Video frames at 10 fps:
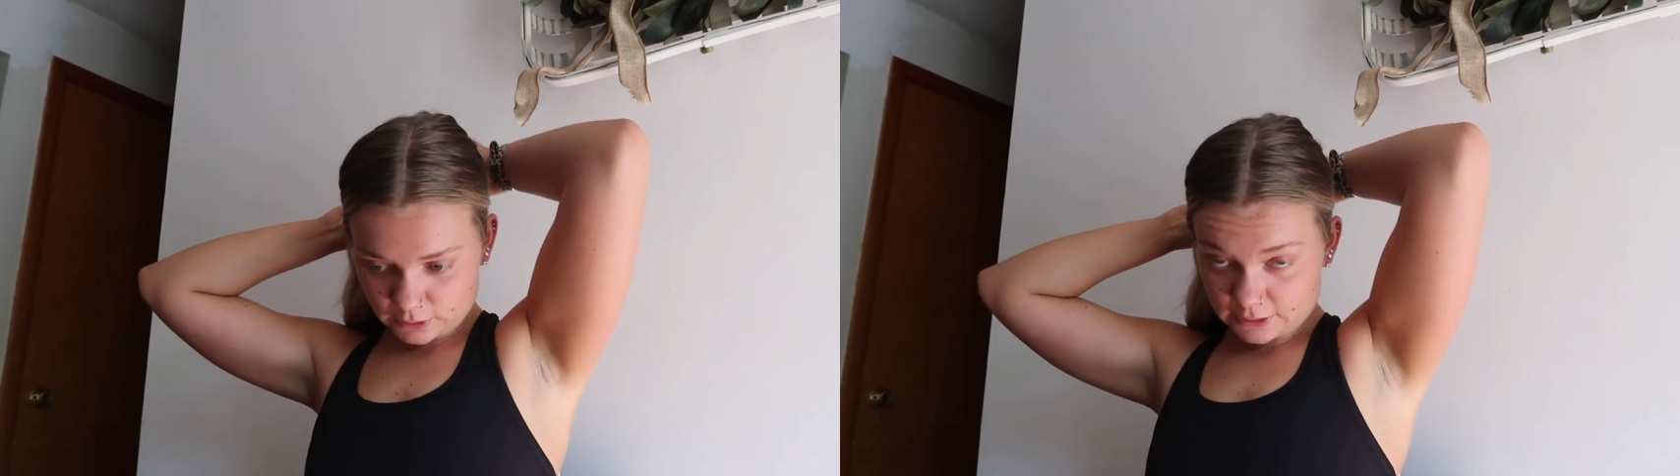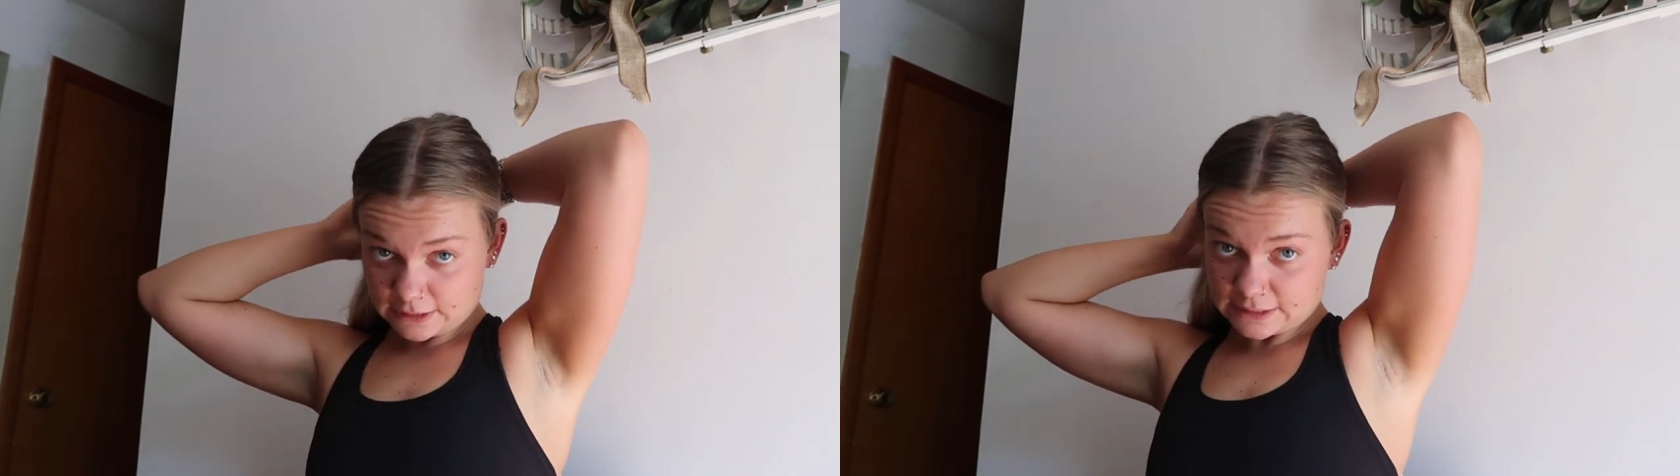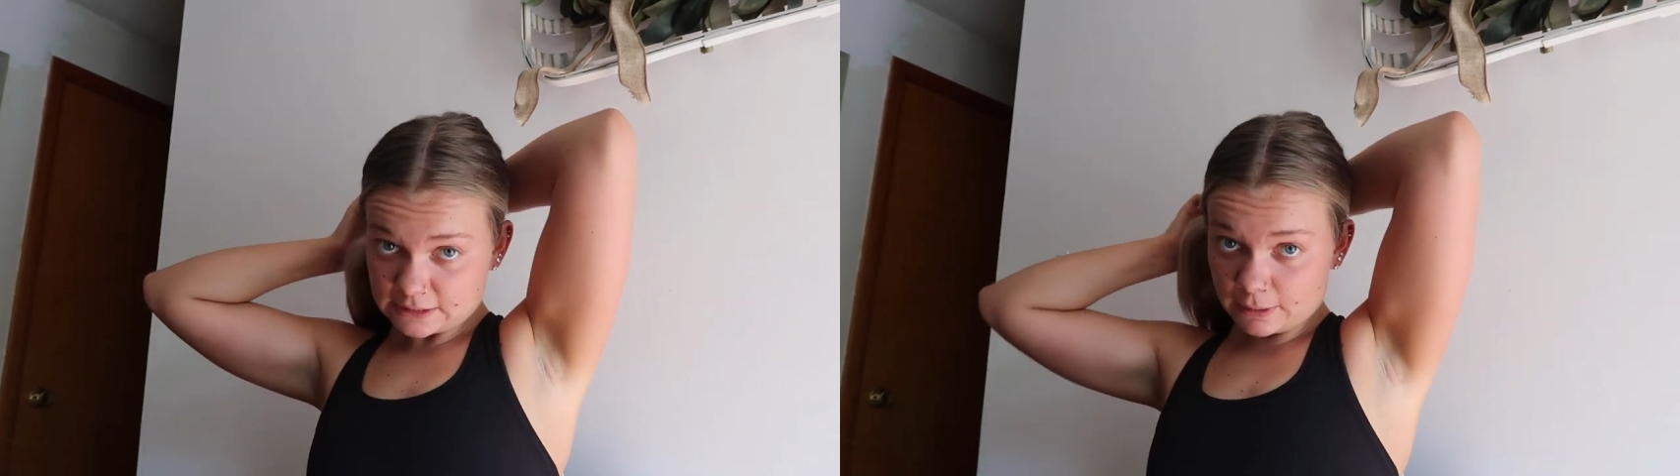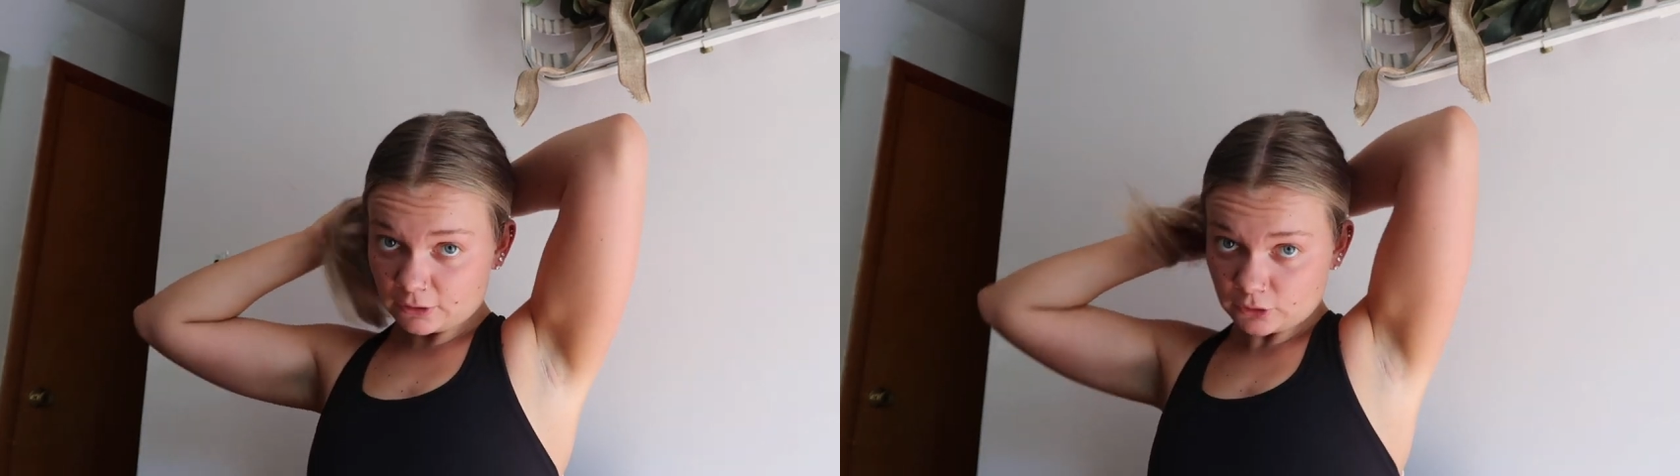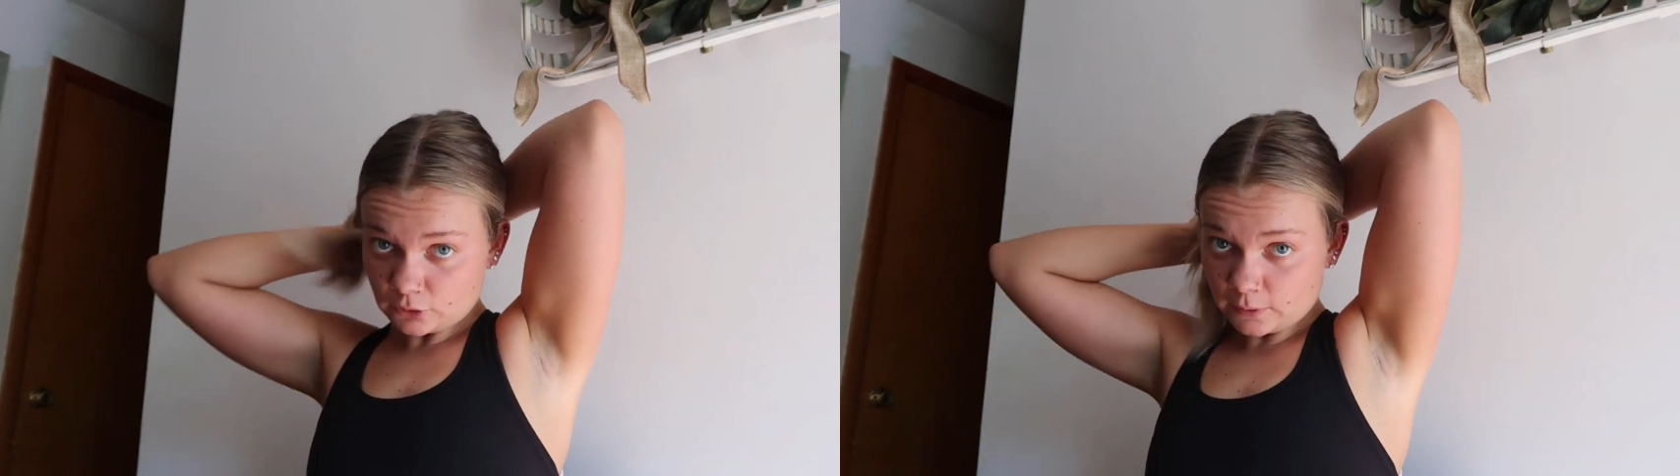We're going to test them
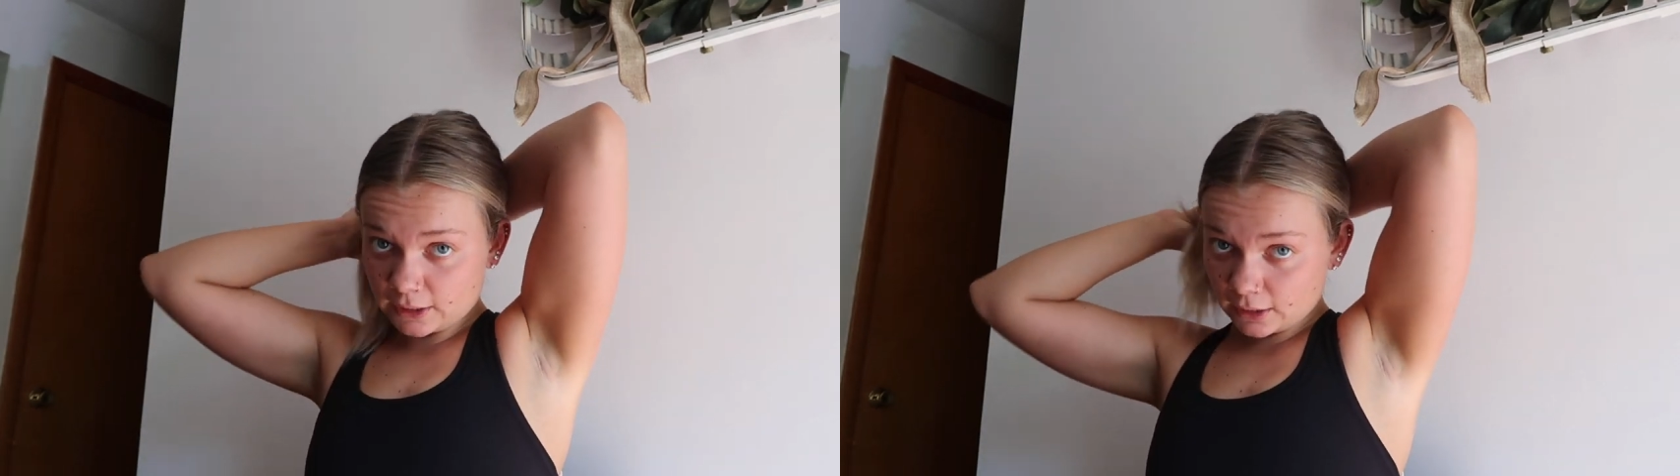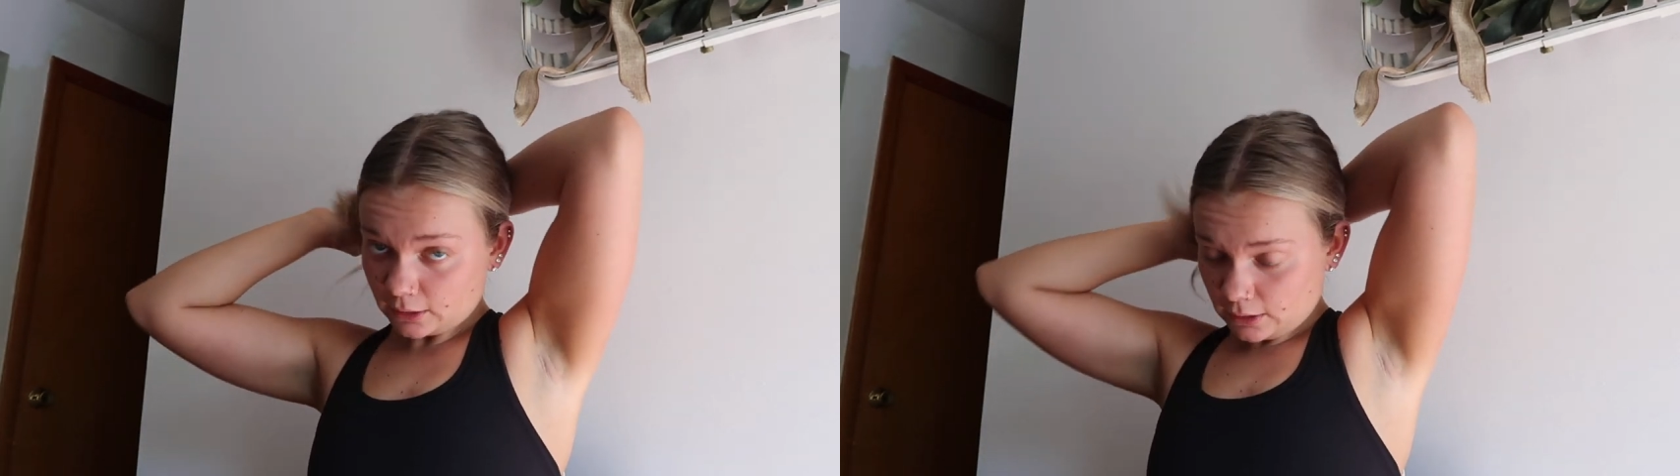out real quick.